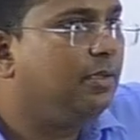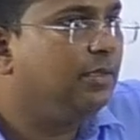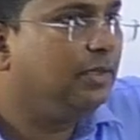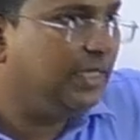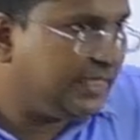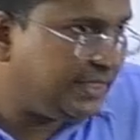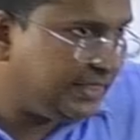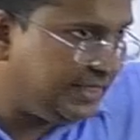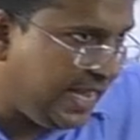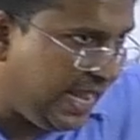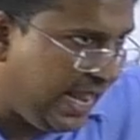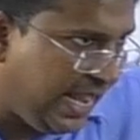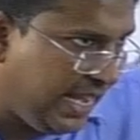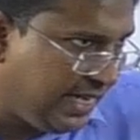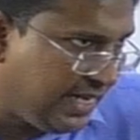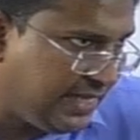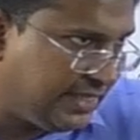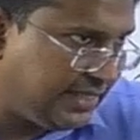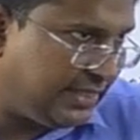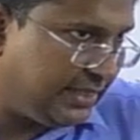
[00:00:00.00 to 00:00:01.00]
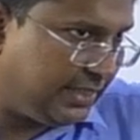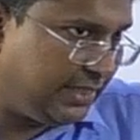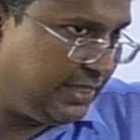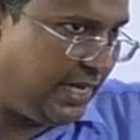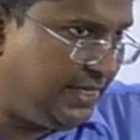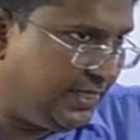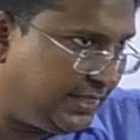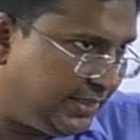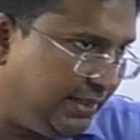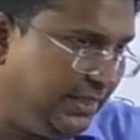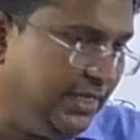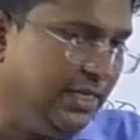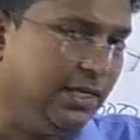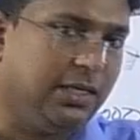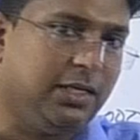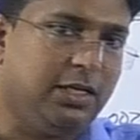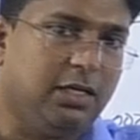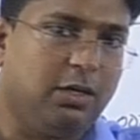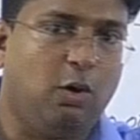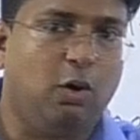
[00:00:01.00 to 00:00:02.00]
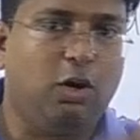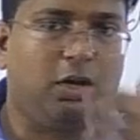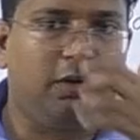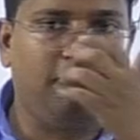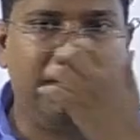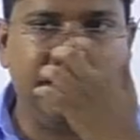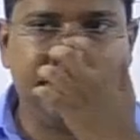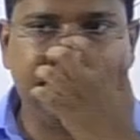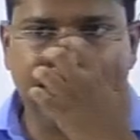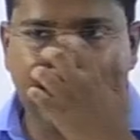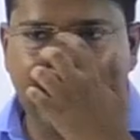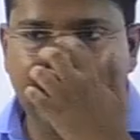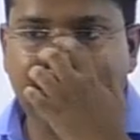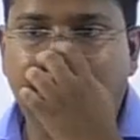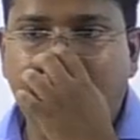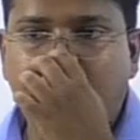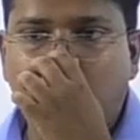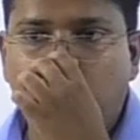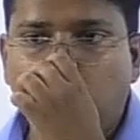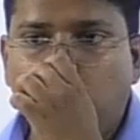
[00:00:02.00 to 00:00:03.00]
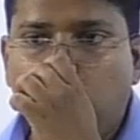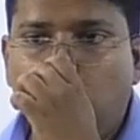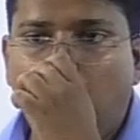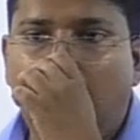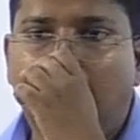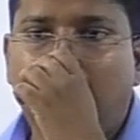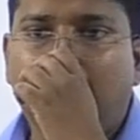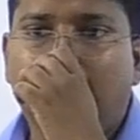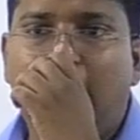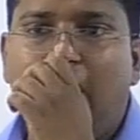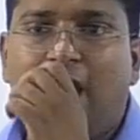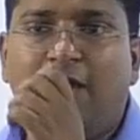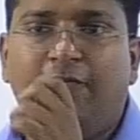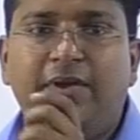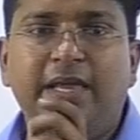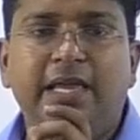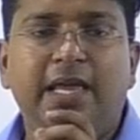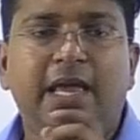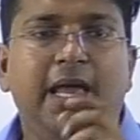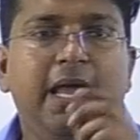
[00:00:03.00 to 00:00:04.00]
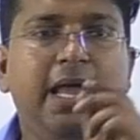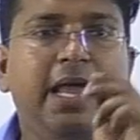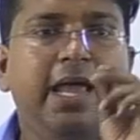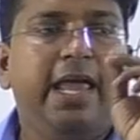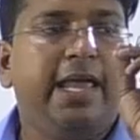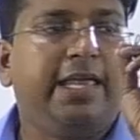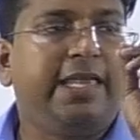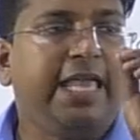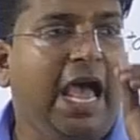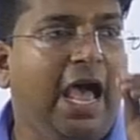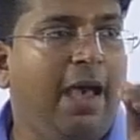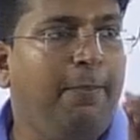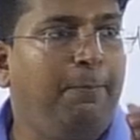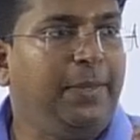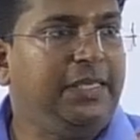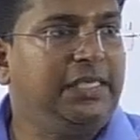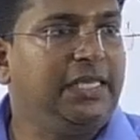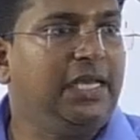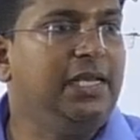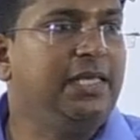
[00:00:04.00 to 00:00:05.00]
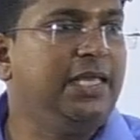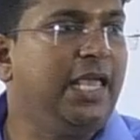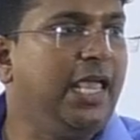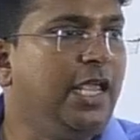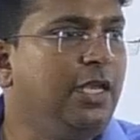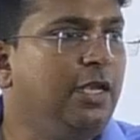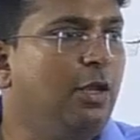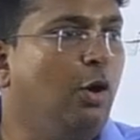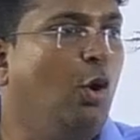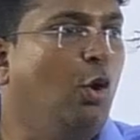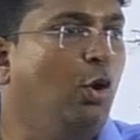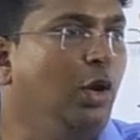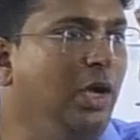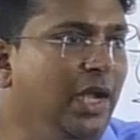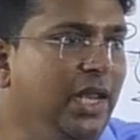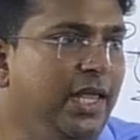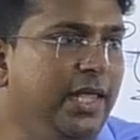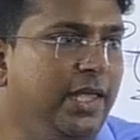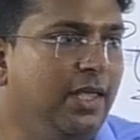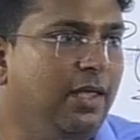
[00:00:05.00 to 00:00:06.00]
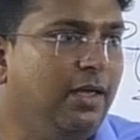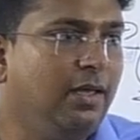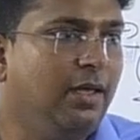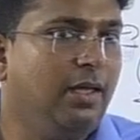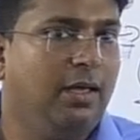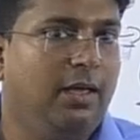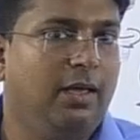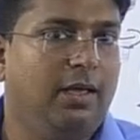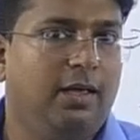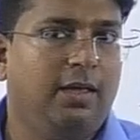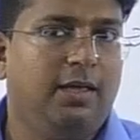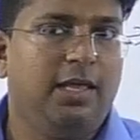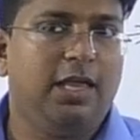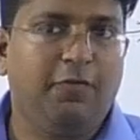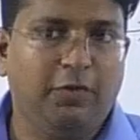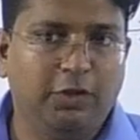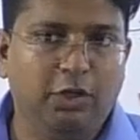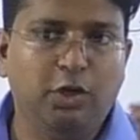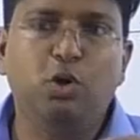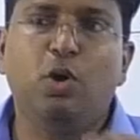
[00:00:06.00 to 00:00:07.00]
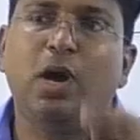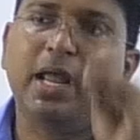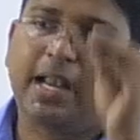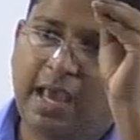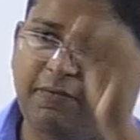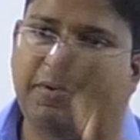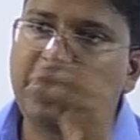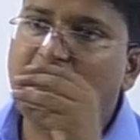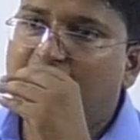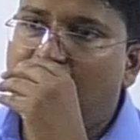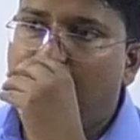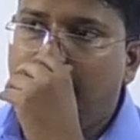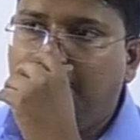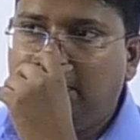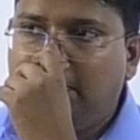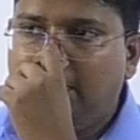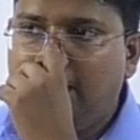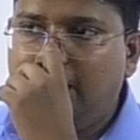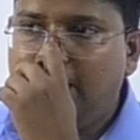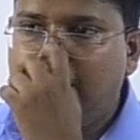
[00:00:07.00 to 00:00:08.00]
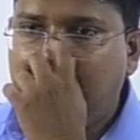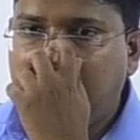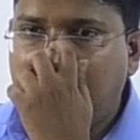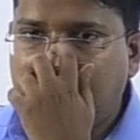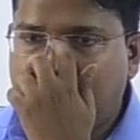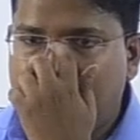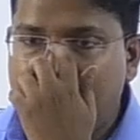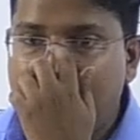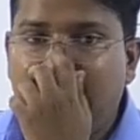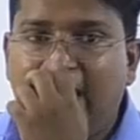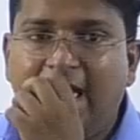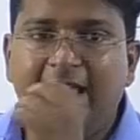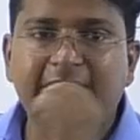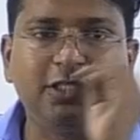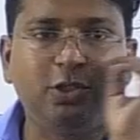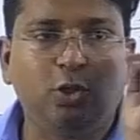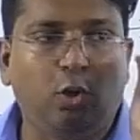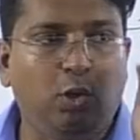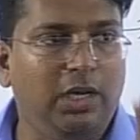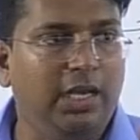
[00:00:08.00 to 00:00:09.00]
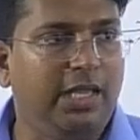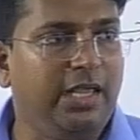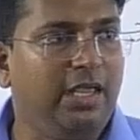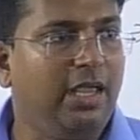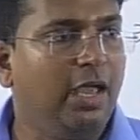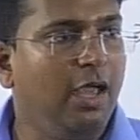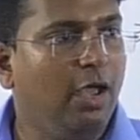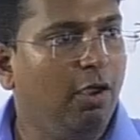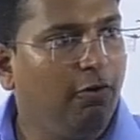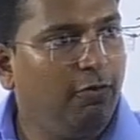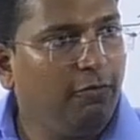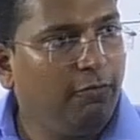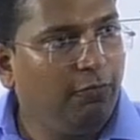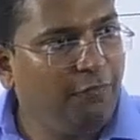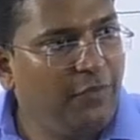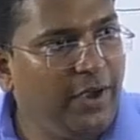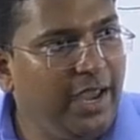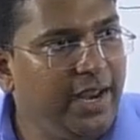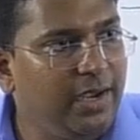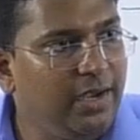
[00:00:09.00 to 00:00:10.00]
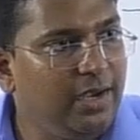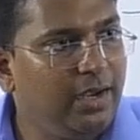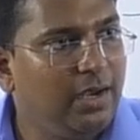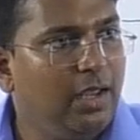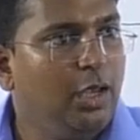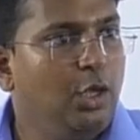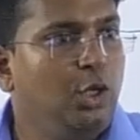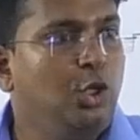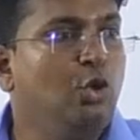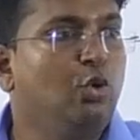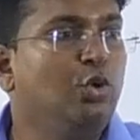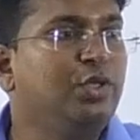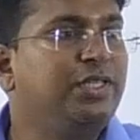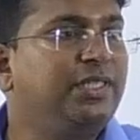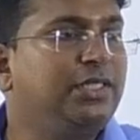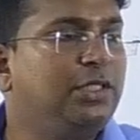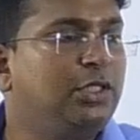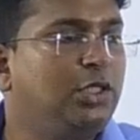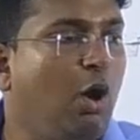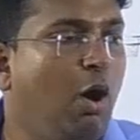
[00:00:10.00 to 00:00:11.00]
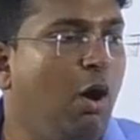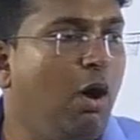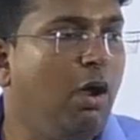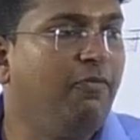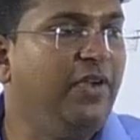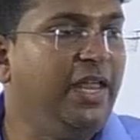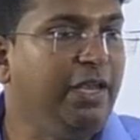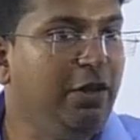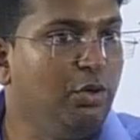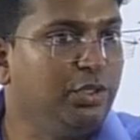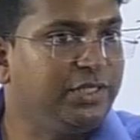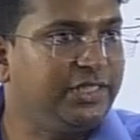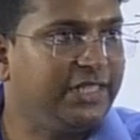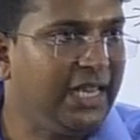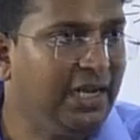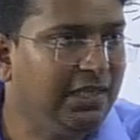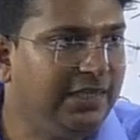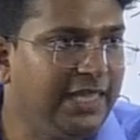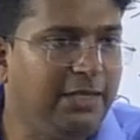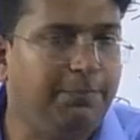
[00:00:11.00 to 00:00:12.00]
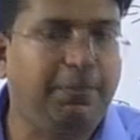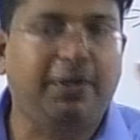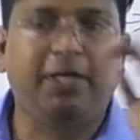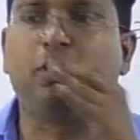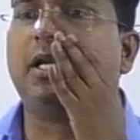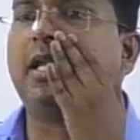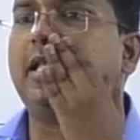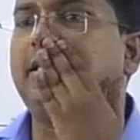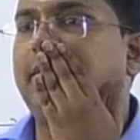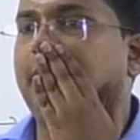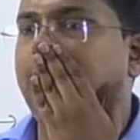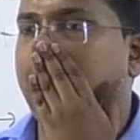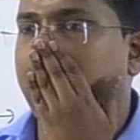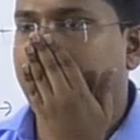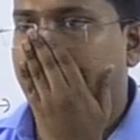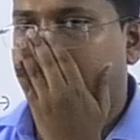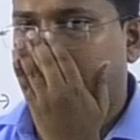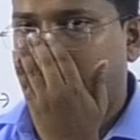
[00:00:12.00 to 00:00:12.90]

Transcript: this gain is considered or we say that you are having a capital gain only, even though you are having a capital gain, it is realized only when you saw, when you sell that particular asset.